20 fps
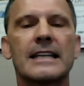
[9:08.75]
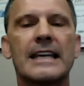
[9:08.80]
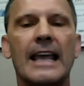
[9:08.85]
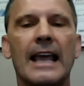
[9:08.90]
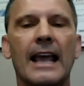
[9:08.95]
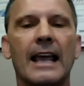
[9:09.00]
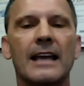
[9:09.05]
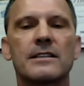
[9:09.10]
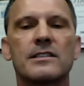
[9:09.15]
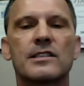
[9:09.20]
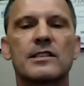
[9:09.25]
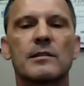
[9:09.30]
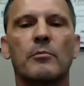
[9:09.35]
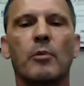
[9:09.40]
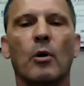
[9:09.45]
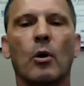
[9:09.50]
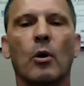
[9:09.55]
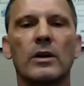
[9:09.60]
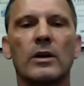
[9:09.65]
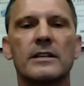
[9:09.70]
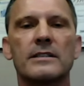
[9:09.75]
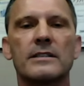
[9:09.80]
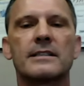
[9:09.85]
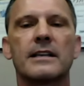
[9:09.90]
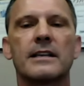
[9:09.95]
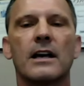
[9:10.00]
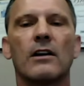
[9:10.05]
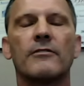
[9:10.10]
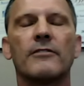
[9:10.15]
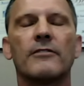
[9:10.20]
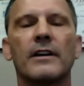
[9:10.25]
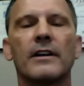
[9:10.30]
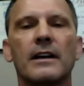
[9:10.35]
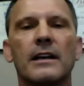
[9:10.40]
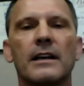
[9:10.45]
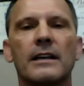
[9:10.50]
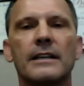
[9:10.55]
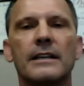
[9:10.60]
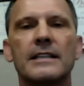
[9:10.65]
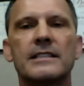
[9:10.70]
can't support itself.
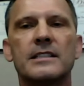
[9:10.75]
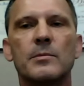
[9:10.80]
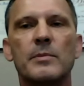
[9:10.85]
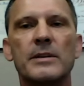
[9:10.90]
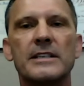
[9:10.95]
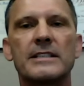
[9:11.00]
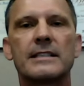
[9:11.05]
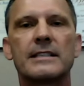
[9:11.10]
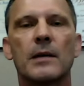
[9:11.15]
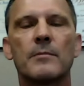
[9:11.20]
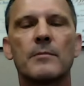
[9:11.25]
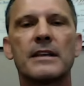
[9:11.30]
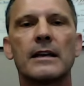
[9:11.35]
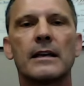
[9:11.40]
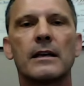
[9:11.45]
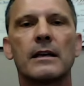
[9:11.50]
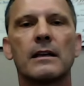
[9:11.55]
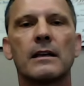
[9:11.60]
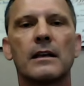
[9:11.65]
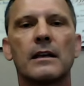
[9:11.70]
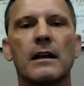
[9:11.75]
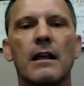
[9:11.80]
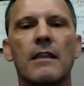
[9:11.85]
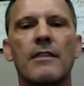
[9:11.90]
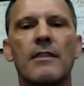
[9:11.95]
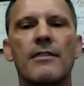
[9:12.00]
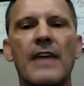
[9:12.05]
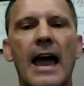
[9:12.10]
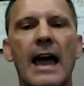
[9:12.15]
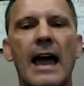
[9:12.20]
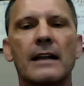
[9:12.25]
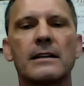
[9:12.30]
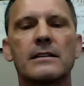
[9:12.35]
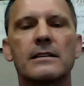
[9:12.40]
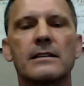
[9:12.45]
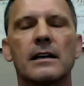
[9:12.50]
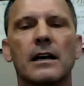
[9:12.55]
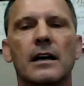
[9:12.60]
It needs to be something that